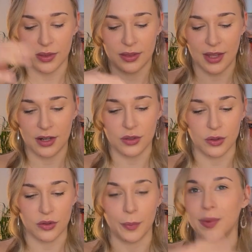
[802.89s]
Ten of
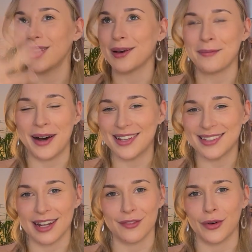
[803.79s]
Swords, or be that
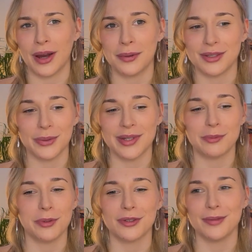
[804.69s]
person. I thought I was always
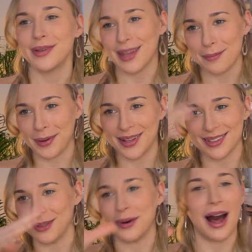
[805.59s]
supposed to be that
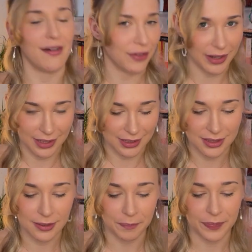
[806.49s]
person, whatever it
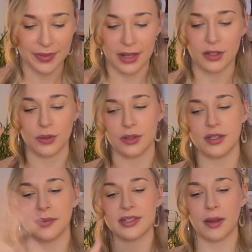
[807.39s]
is. Ten of Swords,
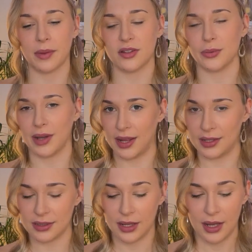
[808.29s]
something's coming to
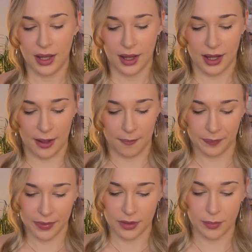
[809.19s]
an end.
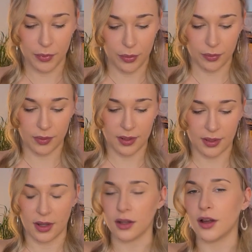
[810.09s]
The Moon,
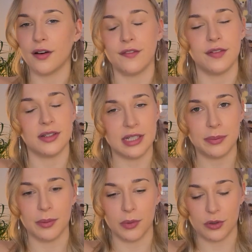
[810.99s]
a lot of
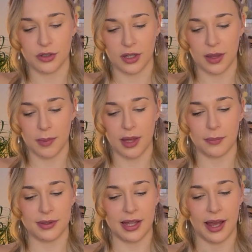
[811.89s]
deep emotion coming
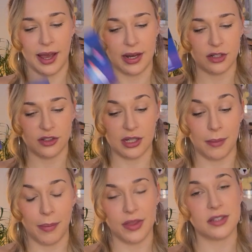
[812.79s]
up with that energy,
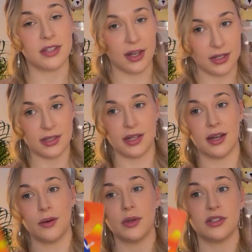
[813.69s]
but the Sun is
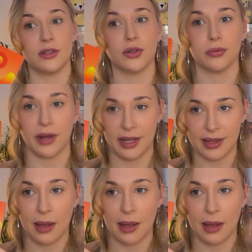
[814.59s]
here, which is great.